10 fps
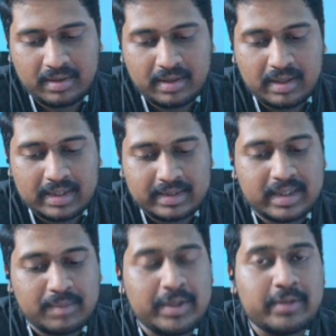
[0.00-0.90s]
Then
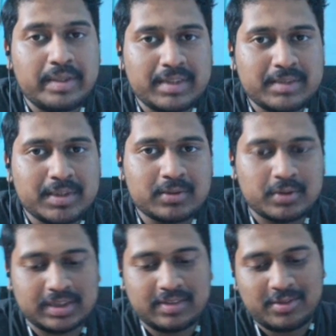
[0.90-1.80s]
coming to image based
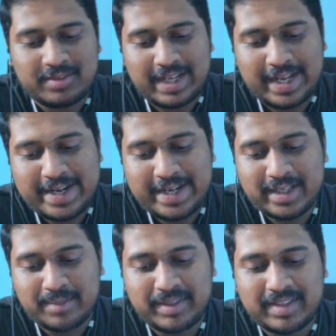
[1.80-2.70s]
questions, you see
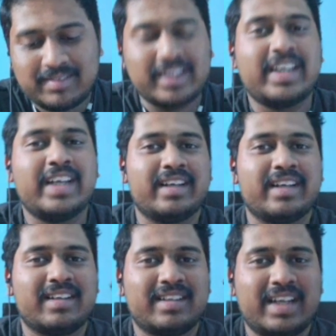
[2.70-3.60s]
anatomy is the king.
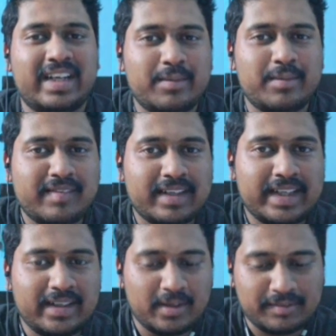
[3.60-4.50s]
Anatomy is the
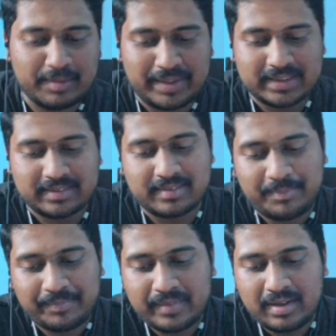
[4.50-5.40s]
king of images.
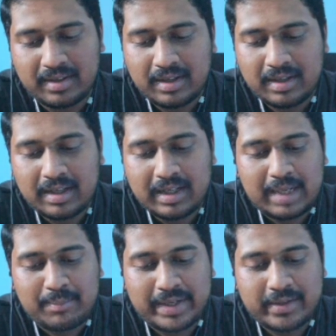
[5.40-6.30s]

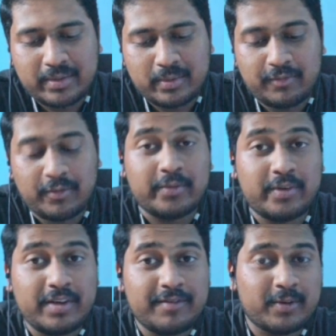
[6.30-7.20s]
Micro
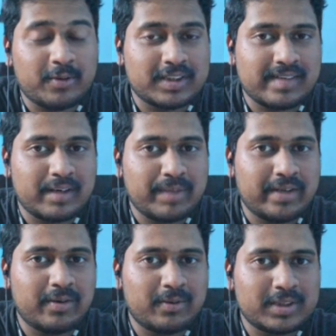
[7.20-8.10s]
44 questions, and
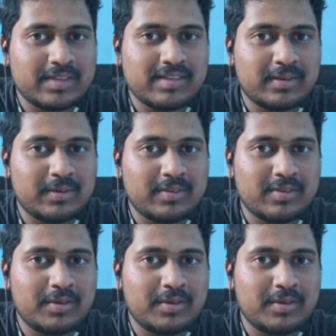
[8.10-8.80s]
micro questions are also